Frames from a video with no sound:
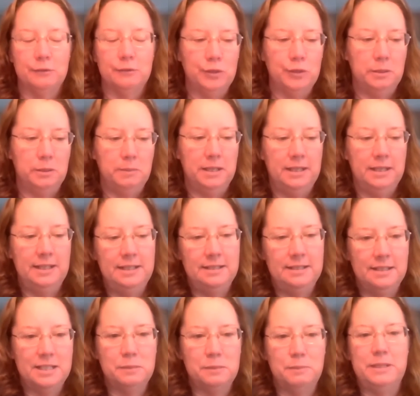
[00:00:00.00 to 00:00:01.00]
through them and he
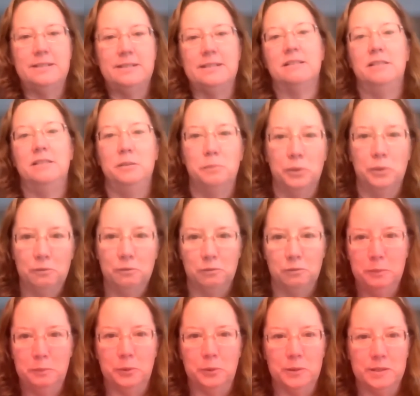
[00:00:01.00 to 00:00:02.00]
does basically book
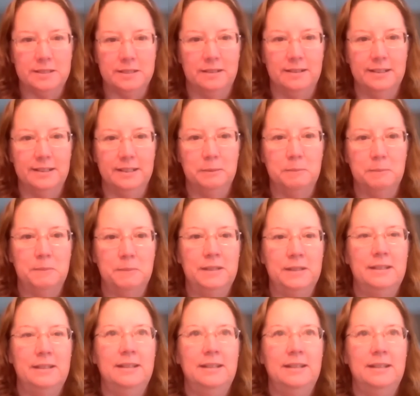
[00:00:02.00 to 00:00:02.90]
reports on them